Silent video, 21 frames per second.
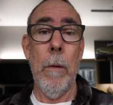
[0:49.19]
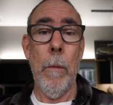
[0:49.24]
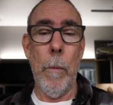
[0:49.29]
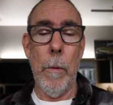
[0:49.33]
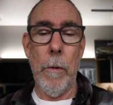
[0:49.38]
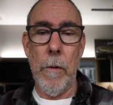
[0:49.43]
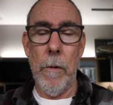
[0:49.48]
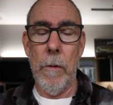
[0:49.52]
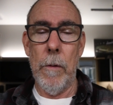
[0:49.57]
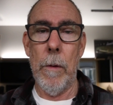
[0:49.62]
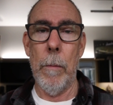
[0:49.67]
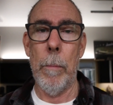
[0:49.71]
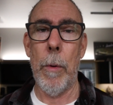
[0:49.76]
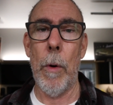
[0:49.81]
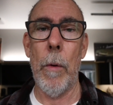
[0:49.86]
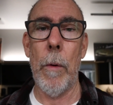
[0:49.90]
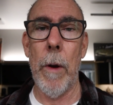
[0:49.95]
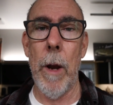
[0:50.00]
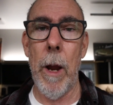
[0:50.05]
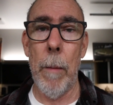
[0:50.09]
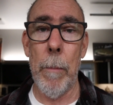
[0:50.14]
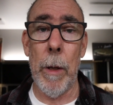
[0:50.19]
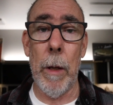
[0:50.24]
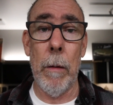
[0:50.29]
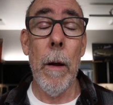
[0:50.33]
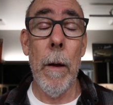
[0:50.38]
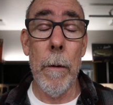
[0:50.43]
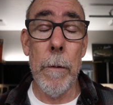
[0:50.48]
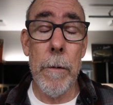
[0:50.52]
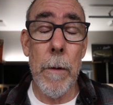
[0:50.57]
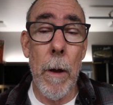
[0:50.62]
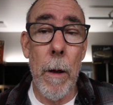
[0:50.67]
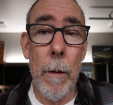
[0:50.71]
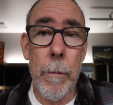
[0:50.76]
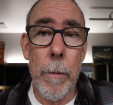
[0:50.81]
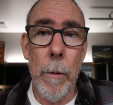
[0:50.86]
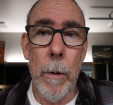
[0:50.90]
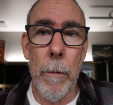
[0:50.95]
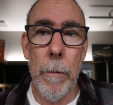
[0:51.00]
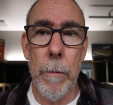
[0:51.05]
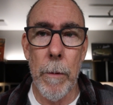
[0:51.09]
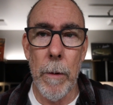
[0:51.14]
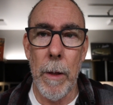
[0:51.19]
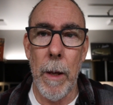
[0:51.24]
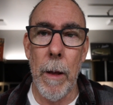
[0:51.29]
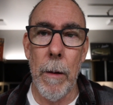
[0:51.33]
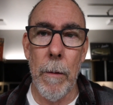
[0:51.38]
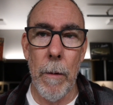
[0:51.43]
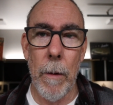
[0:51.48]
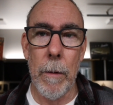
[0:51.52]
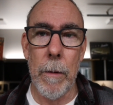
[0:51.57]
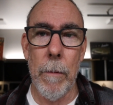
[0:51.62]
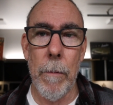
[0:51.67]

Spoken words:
which is the programming software for the analog